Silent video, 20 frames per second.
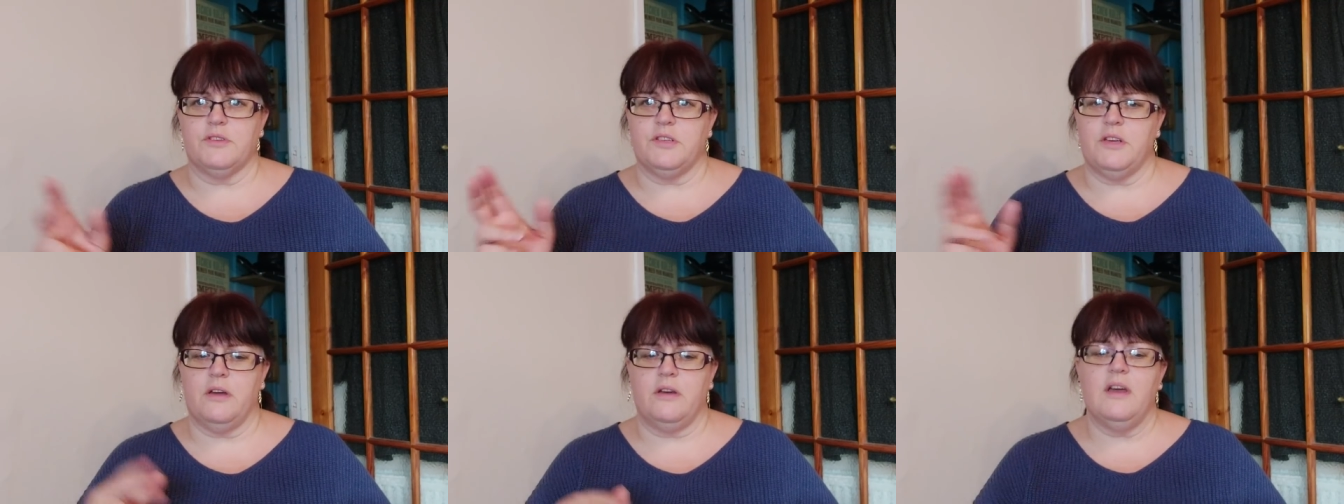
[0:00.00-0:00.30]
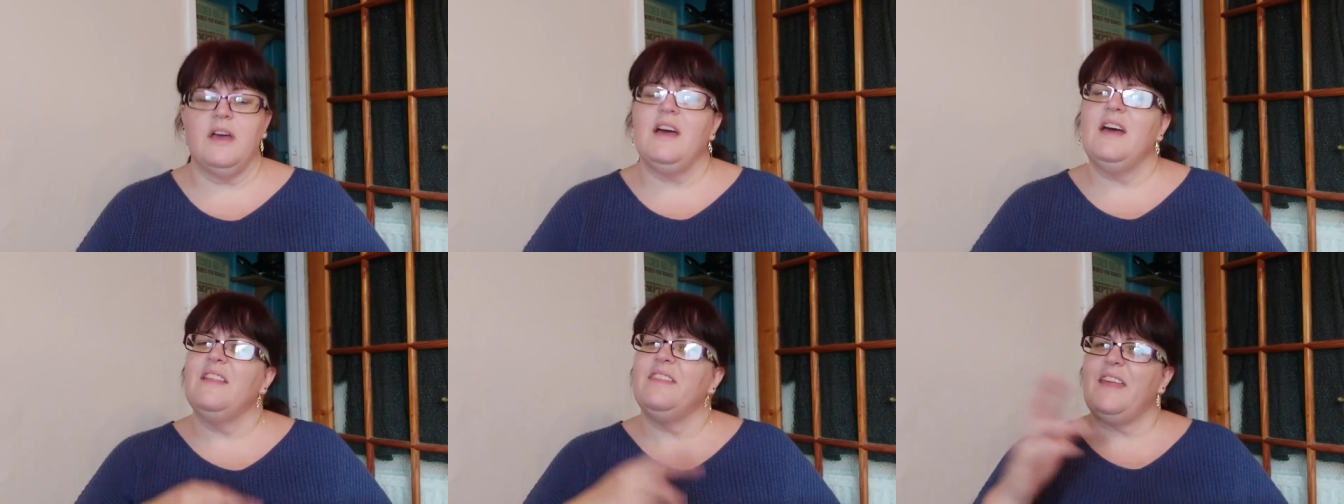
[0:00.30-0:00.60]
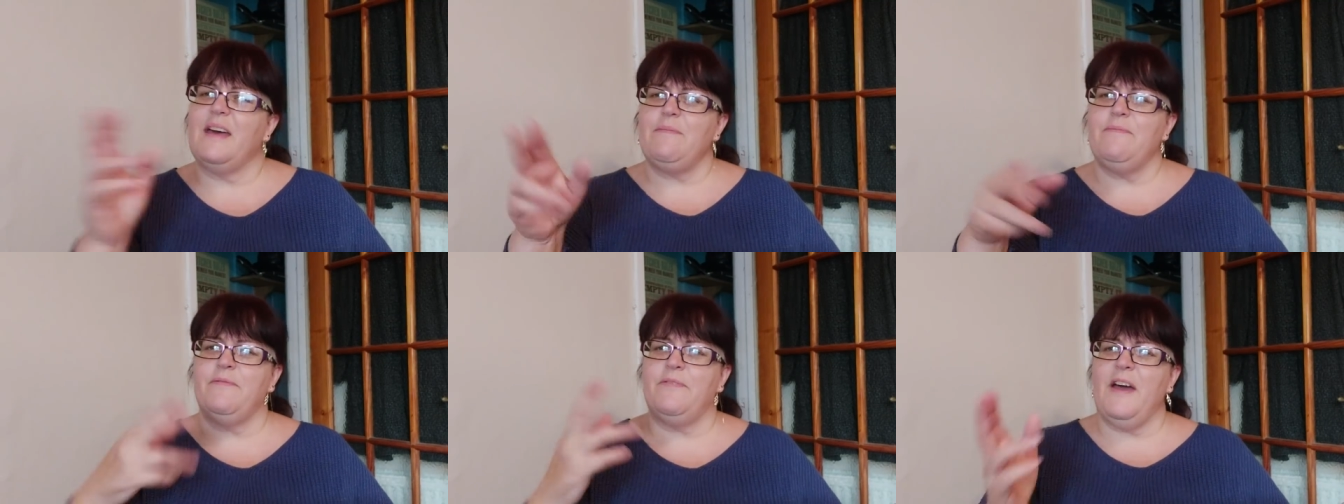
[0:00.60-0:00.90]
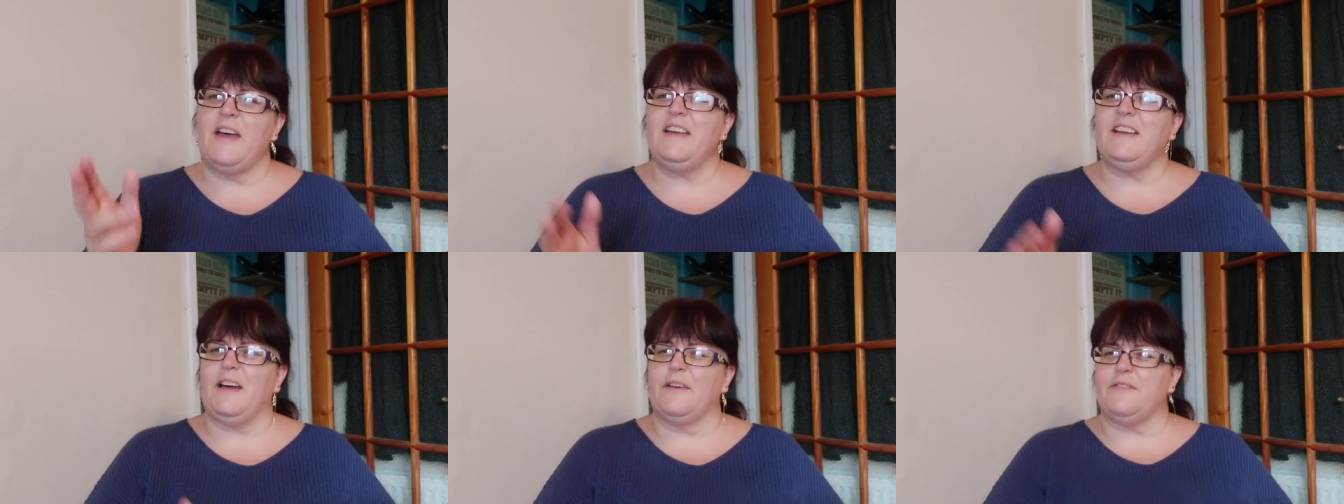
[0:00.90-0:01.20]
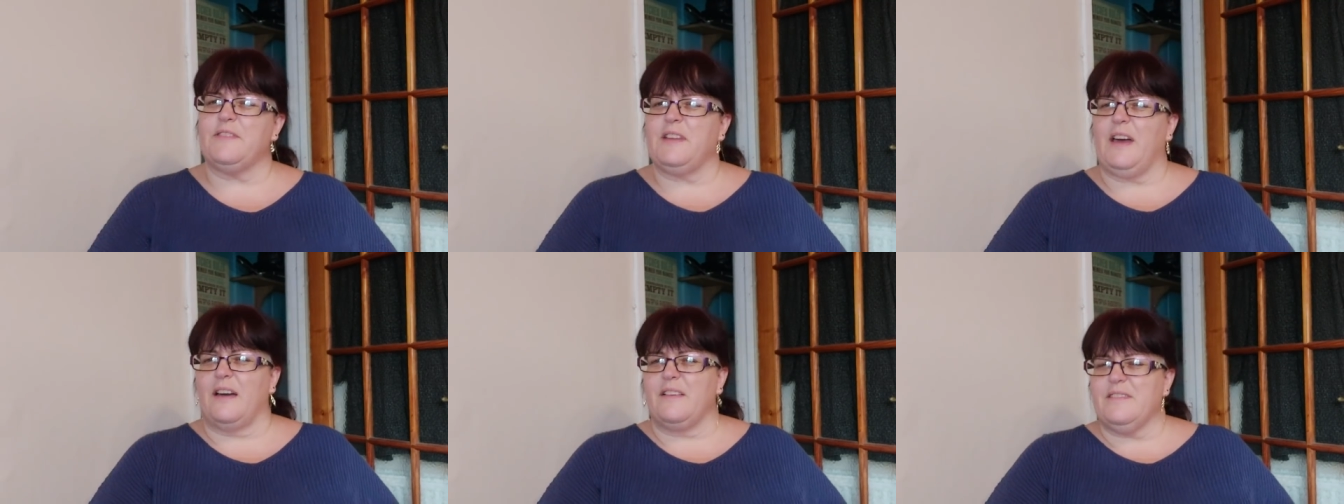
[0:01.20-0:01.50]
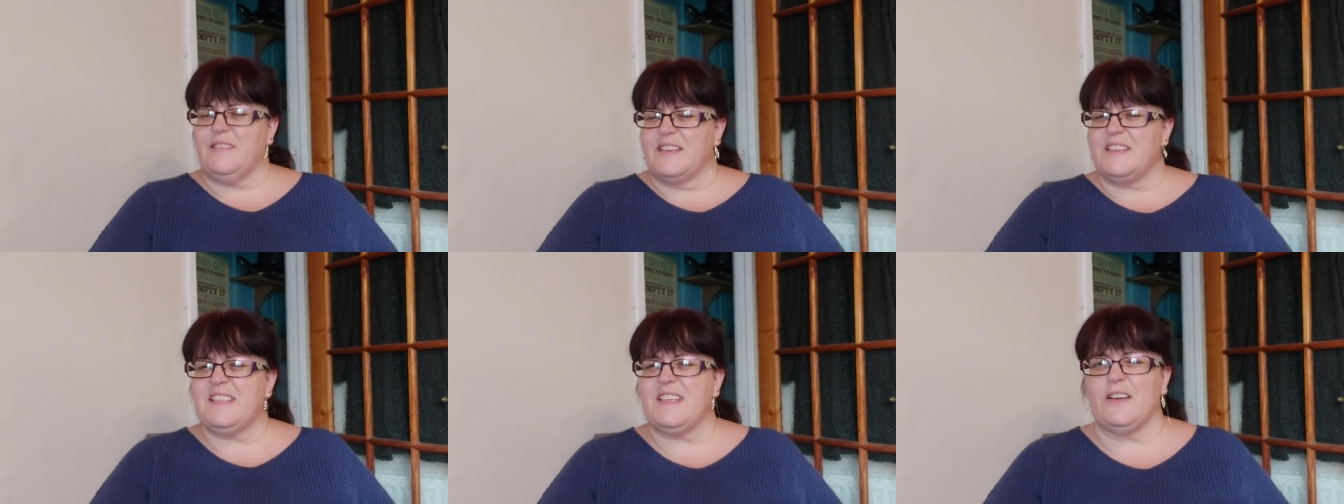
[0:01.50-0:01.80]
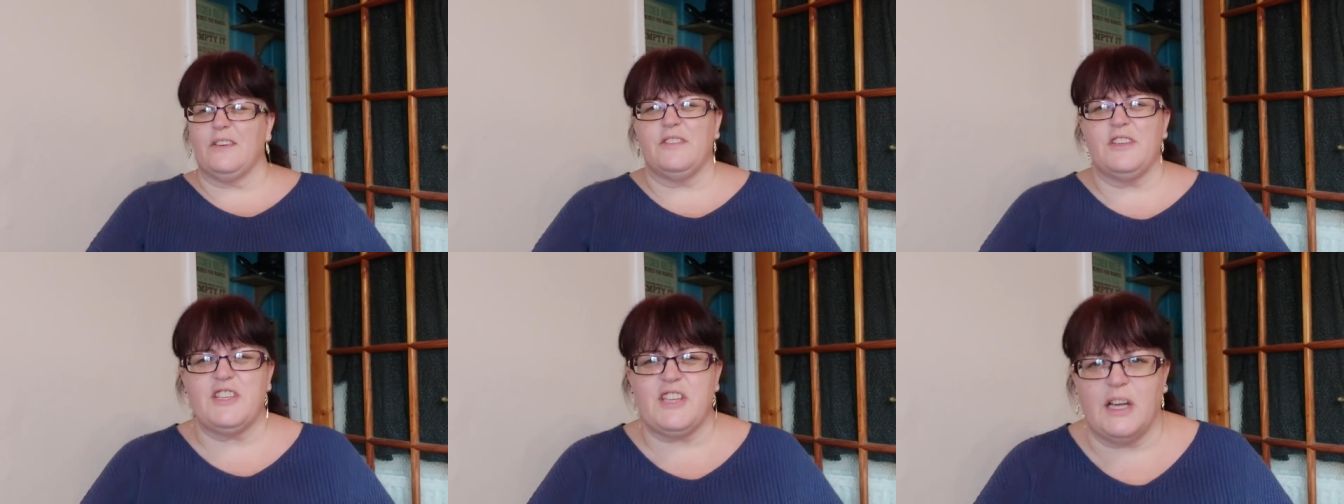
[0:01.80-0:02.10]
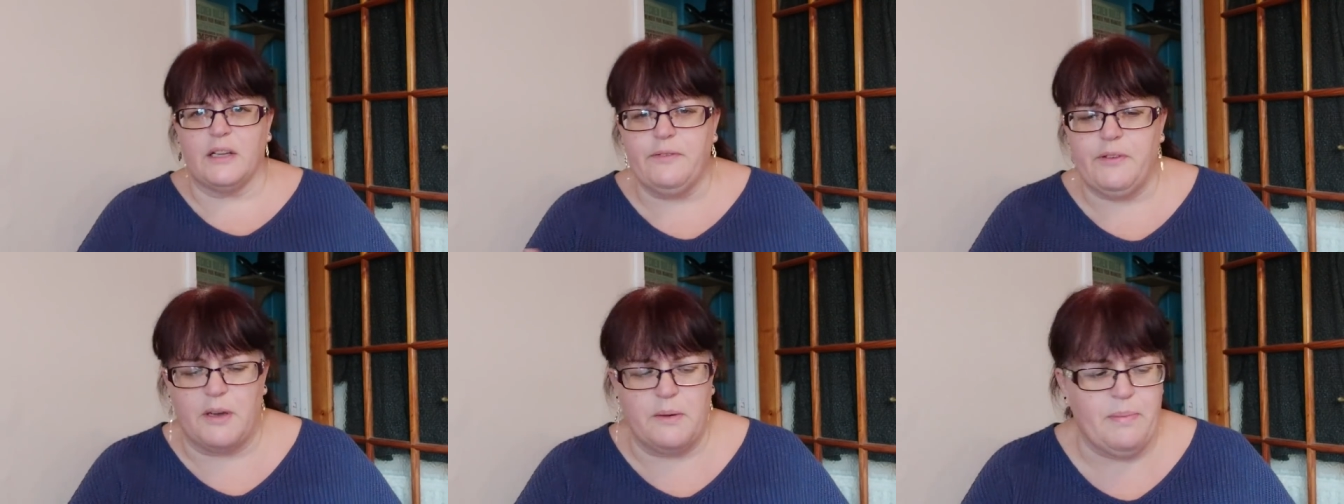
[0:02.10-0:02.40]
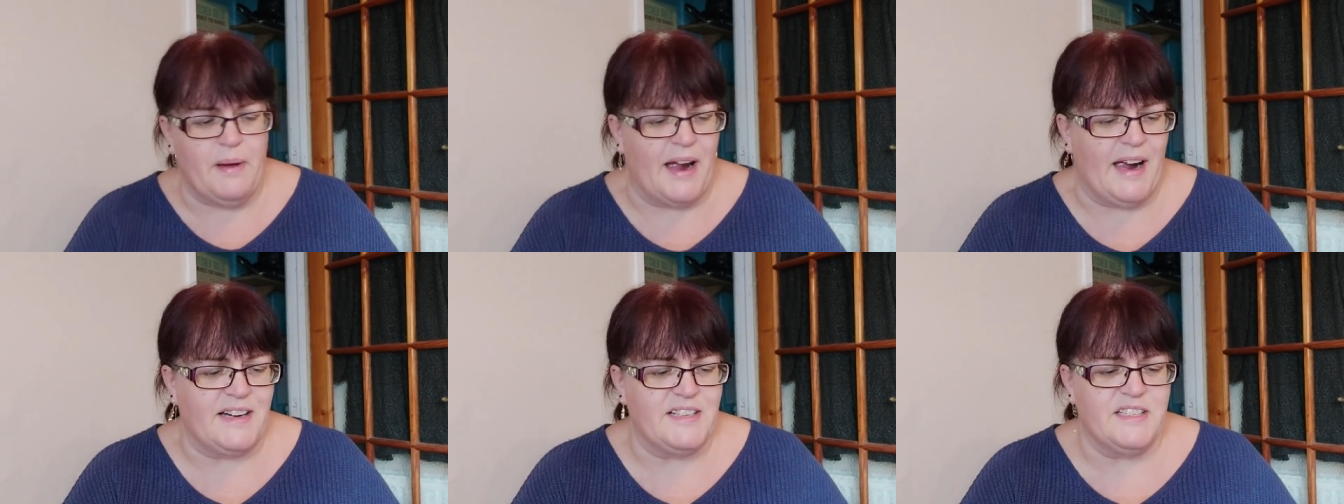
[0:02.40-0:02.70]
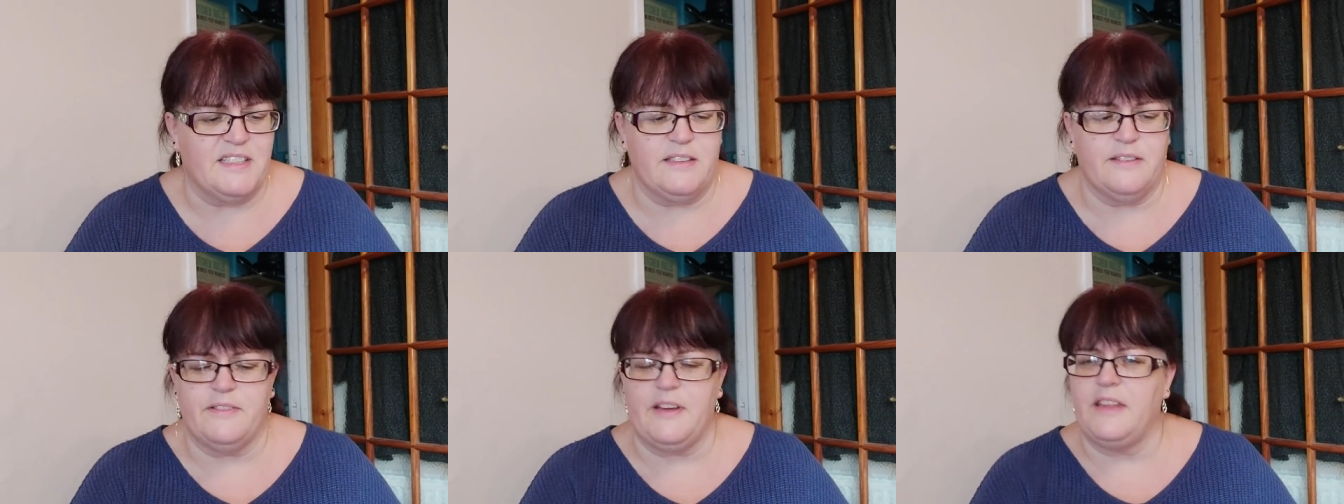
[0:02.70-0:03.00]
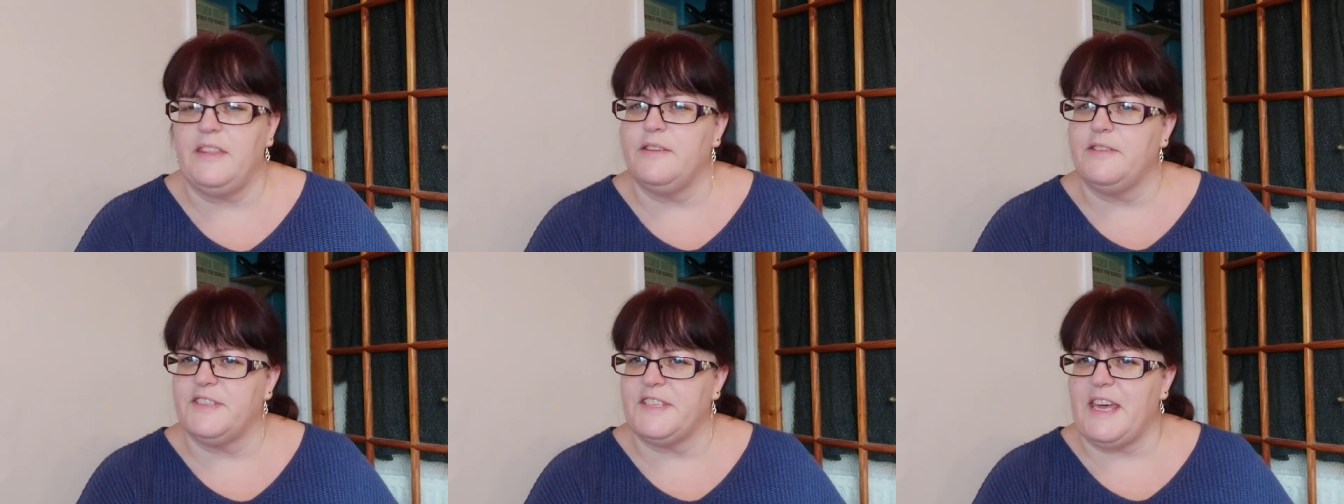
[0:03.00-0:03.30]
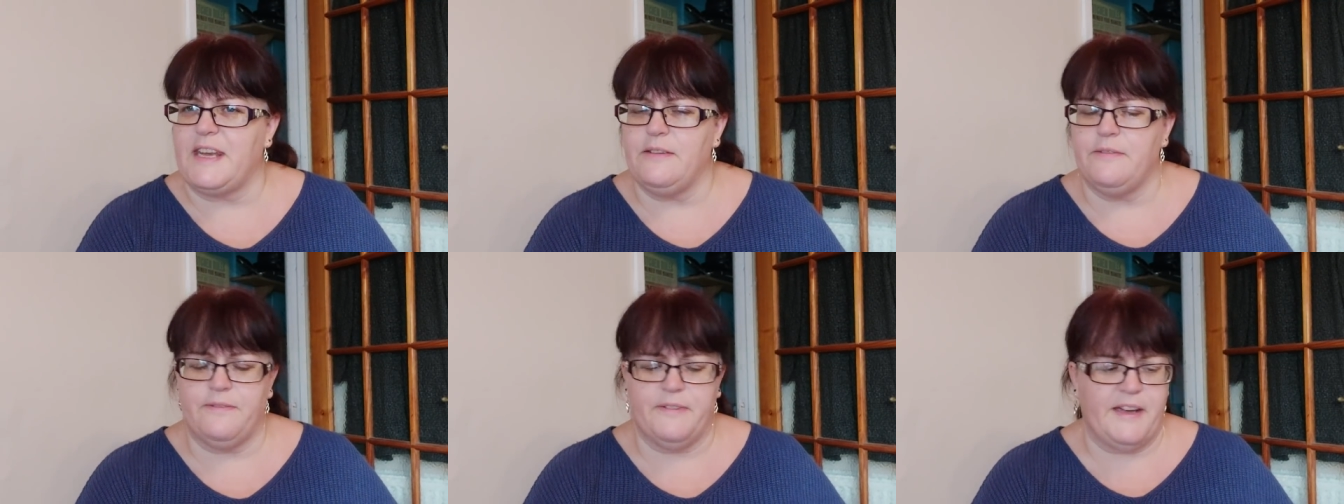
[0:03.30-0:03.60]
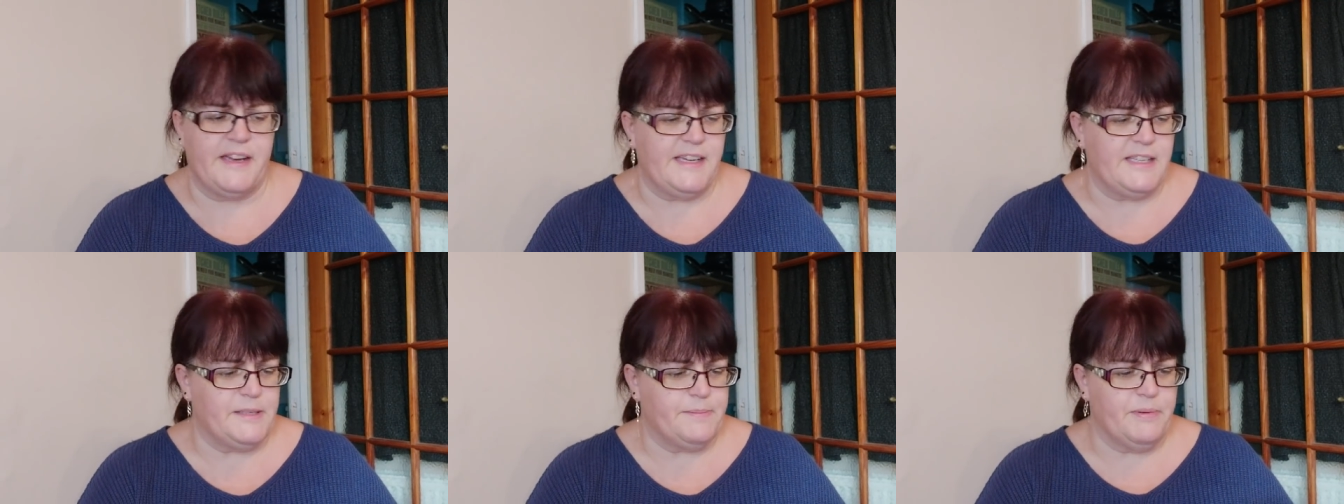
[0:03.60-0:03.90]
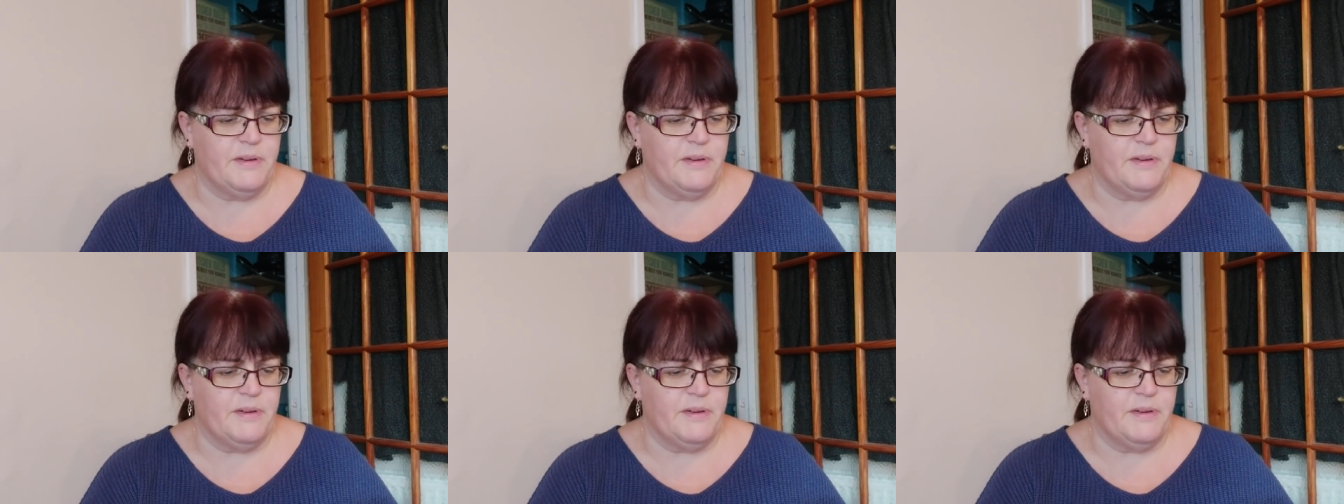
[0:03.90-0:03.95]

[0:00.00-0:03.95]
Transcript: So they fade after that. They sit on the shelf unpacked and the scent fades.